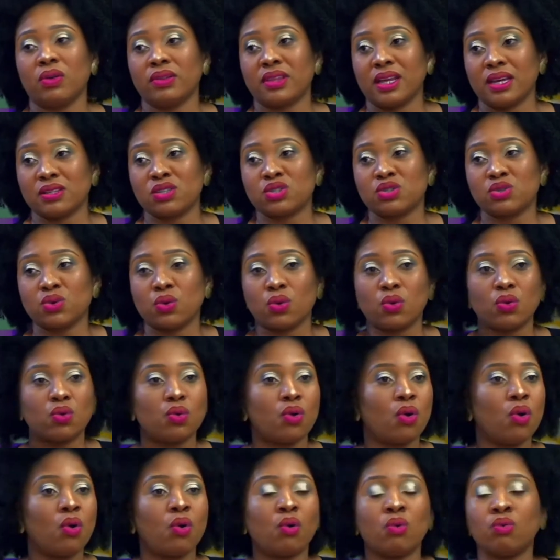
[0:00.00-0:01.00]
that.
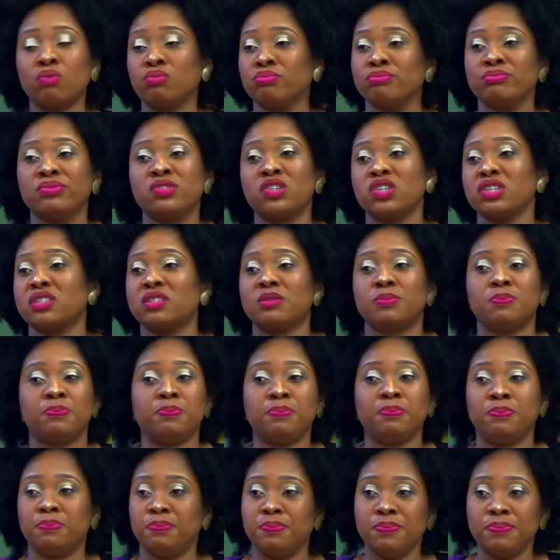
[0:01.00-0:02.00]
So, or just
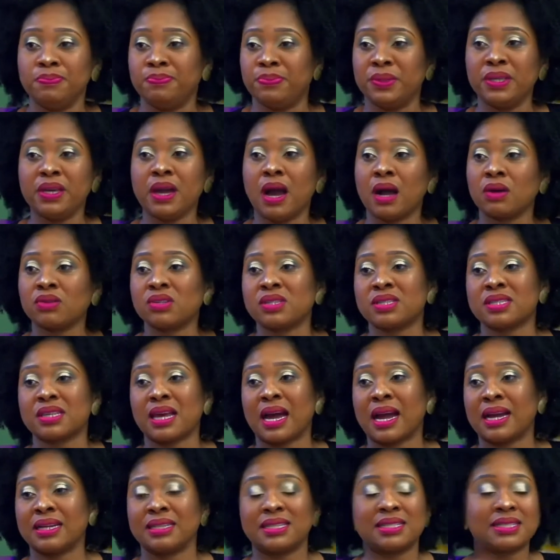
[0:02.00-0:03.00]
be
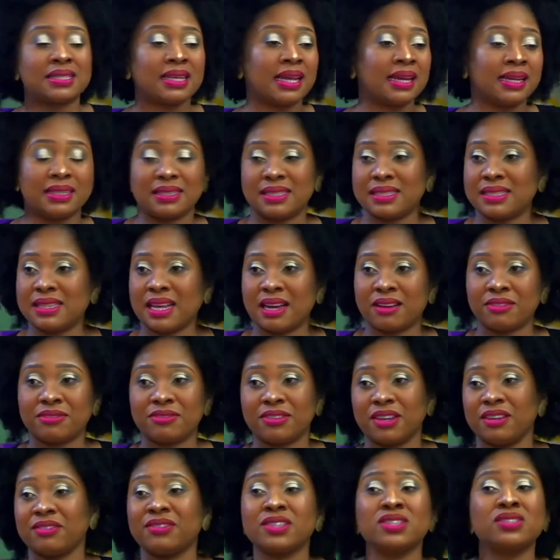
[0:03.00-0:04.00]
outside selling stuff.
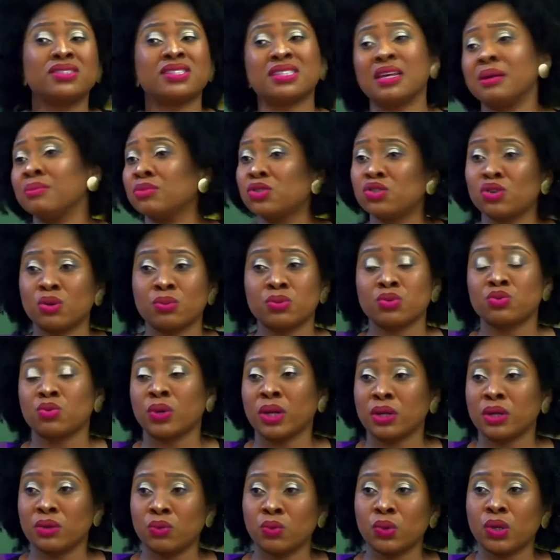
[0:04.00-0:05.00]
Even some shops
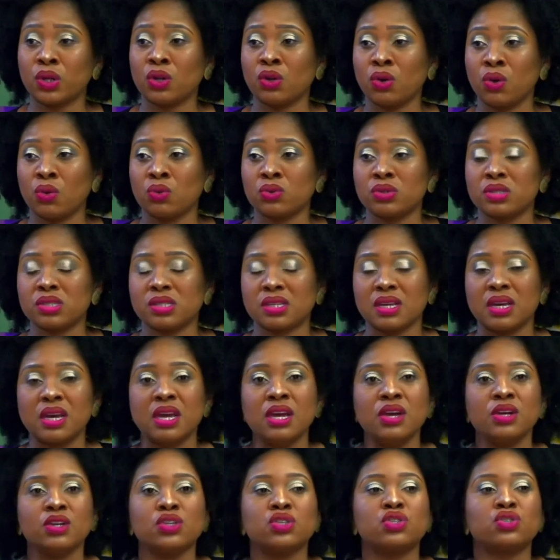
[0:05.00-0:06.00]
were closed.
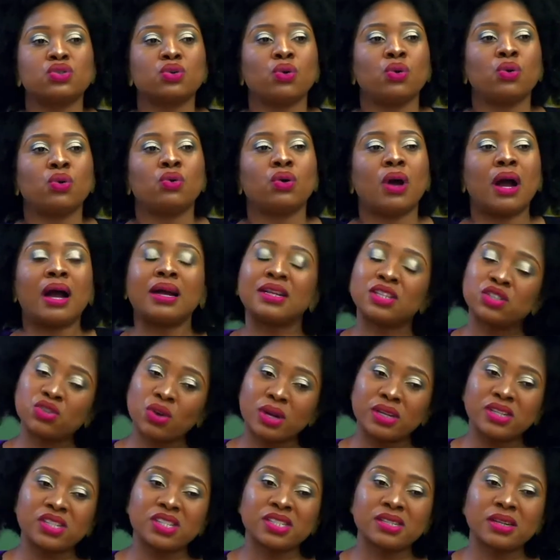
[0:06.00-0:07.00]
So
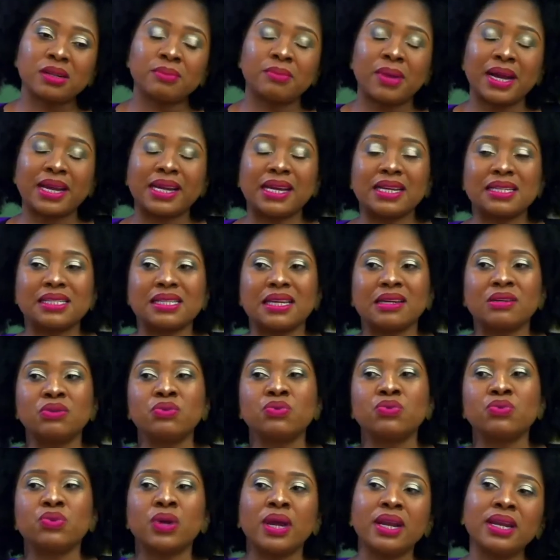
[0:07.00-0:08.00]
traditional
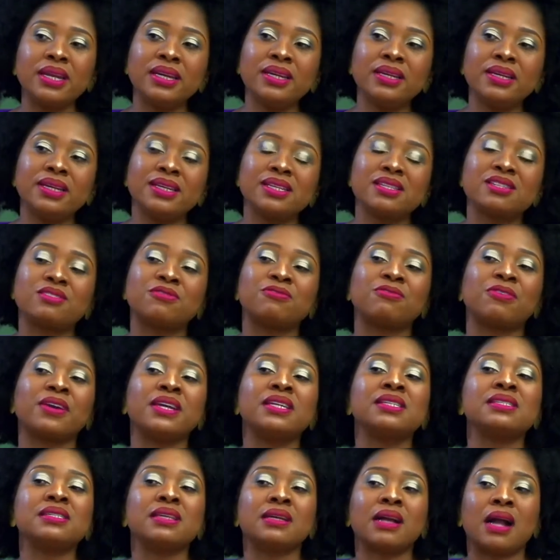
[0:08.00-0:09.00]
marketing really is
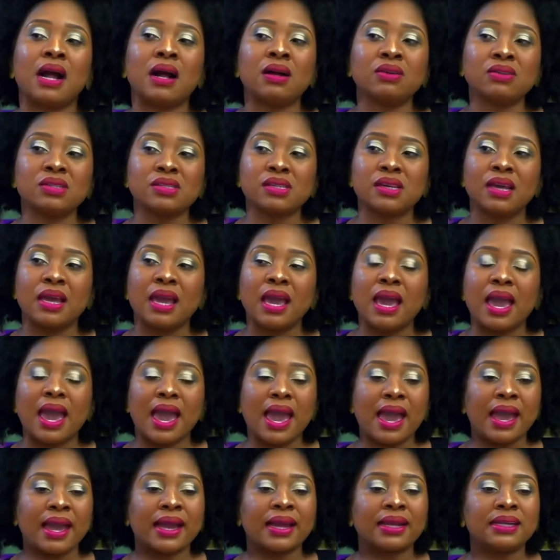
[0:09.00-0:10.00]
phasing out,
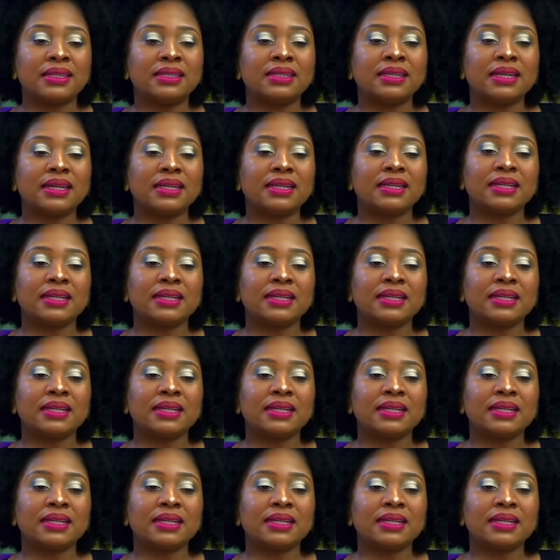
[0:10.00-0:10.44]
and